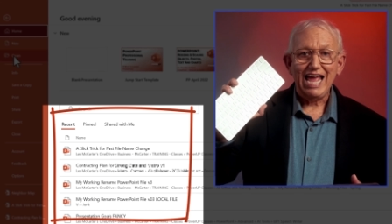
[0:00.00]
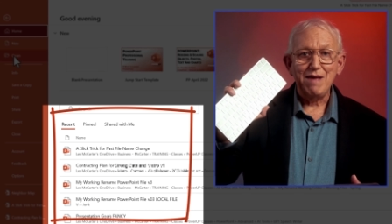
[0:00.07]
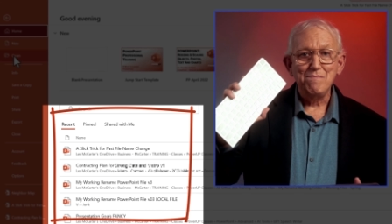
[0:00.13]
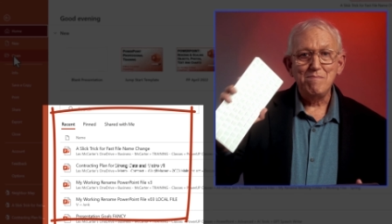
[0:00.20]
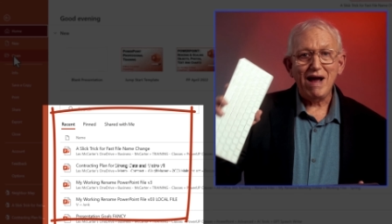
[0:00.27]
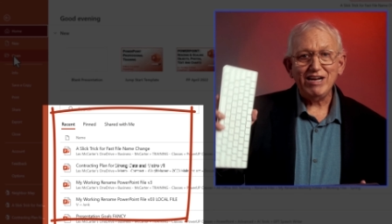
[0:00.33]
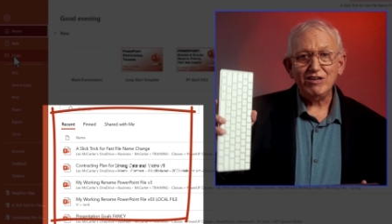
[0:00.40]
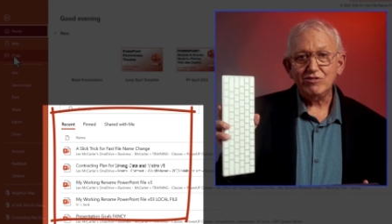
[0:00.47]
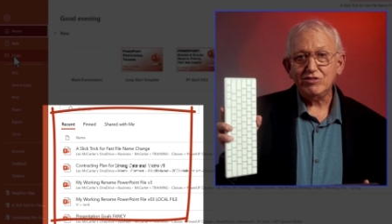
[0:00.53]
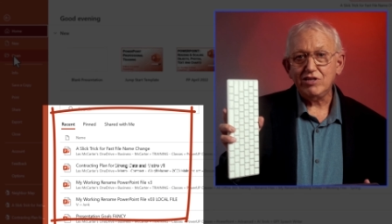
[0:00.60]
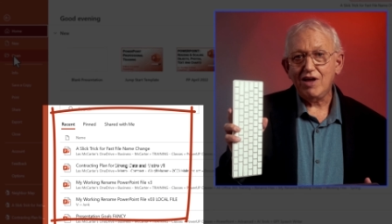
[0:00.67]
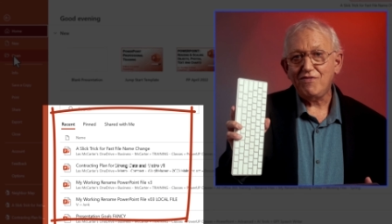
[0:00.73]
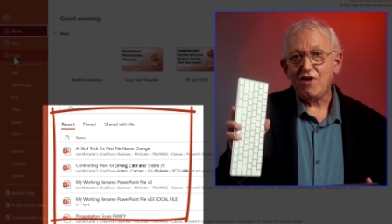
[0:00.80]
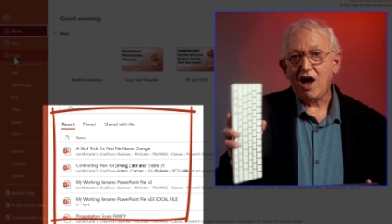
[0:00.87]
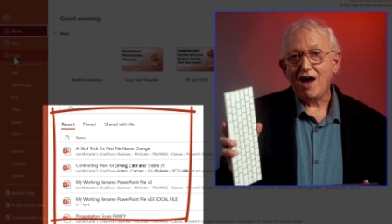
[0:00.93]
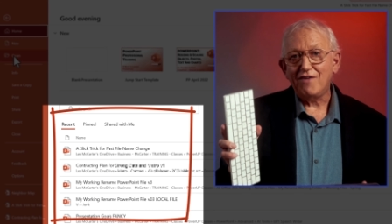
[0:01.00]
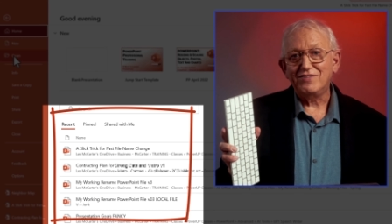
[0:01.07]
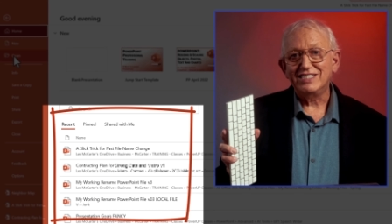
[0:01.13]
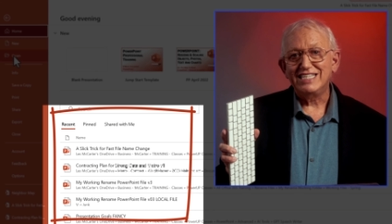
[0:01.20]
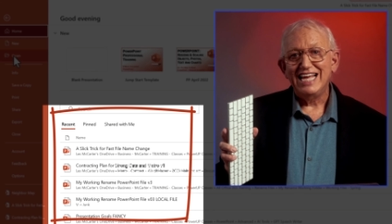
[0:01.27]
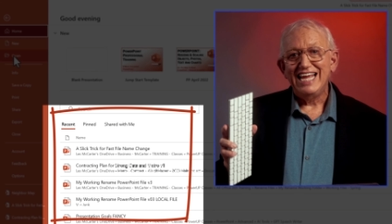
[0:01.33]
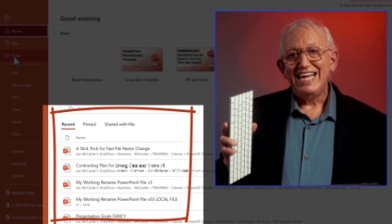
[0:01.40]
and Microsoft
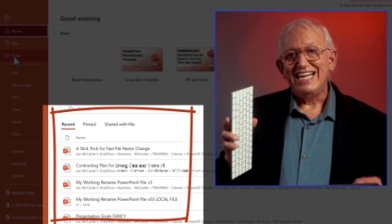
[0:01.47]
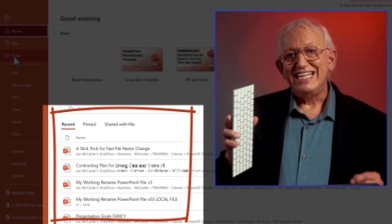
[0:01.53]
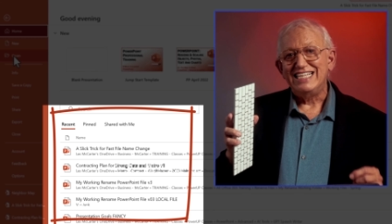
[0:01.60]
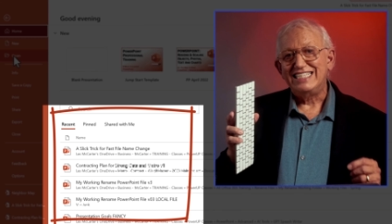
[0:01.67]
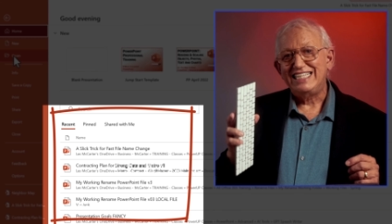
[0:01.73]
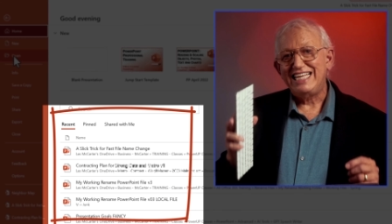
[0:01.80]
Office is